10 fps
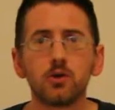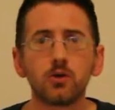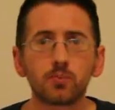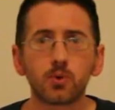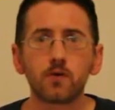
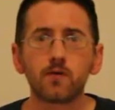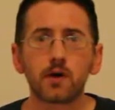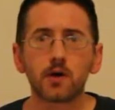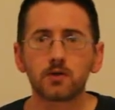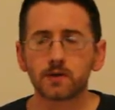U
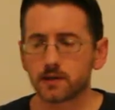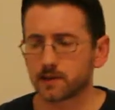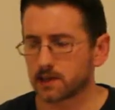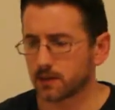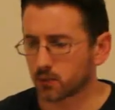profiles and
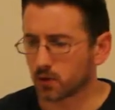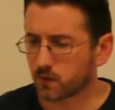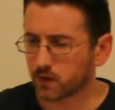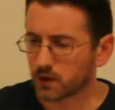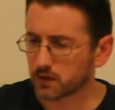Z
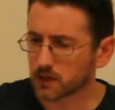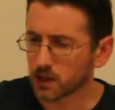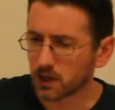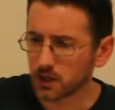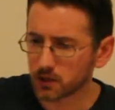profiles
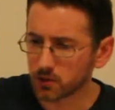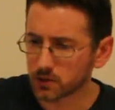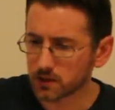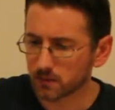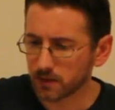and
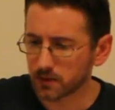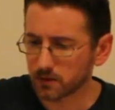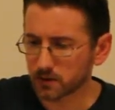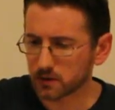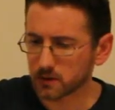use them
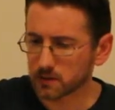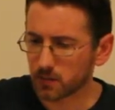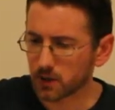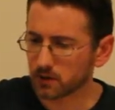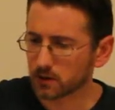later in this
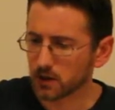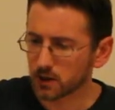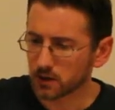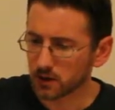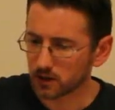model.
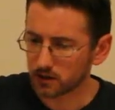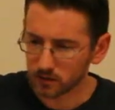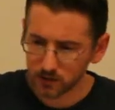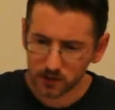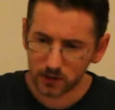
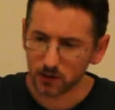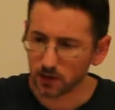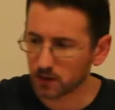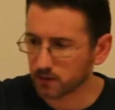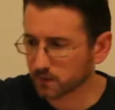There is still
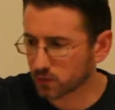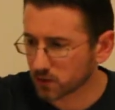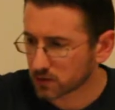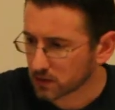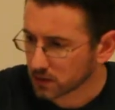a lot of
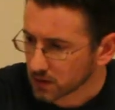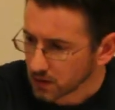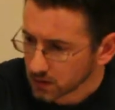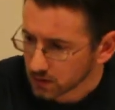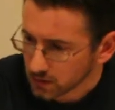work that
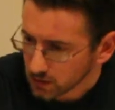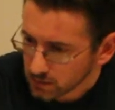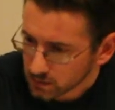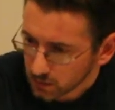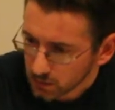
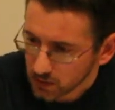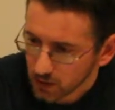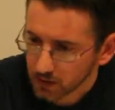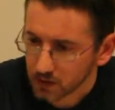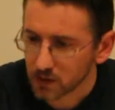needs to be
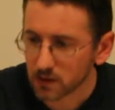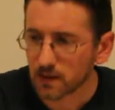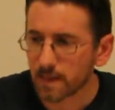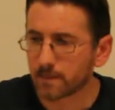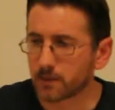done on it,
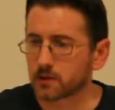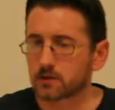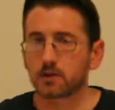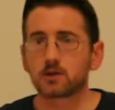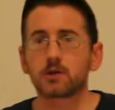
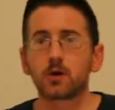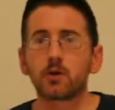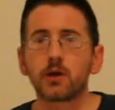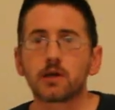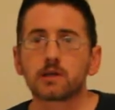but
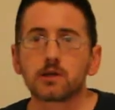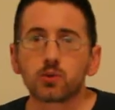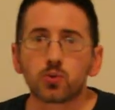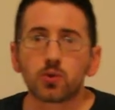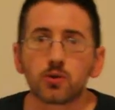slowly as the
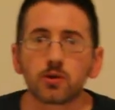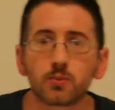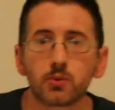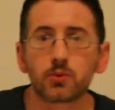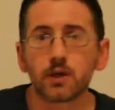tutorial
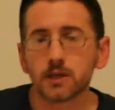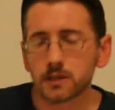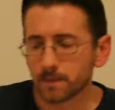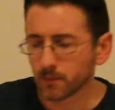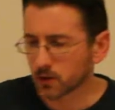
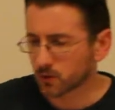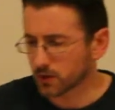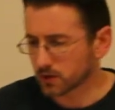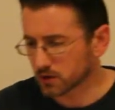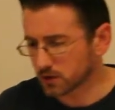progresses,
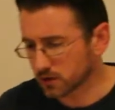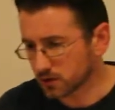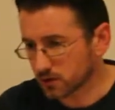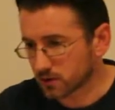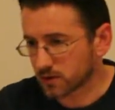we're going to
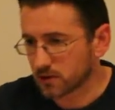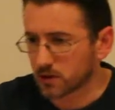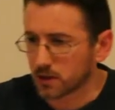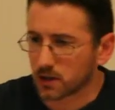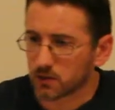learn
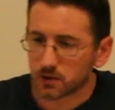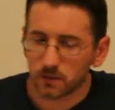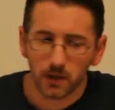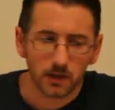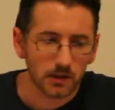how to
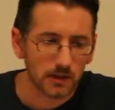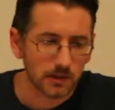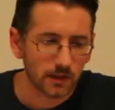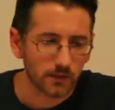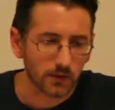make these
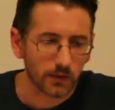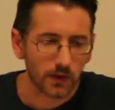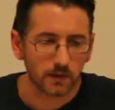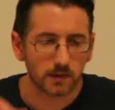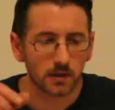different
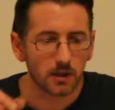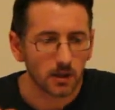things.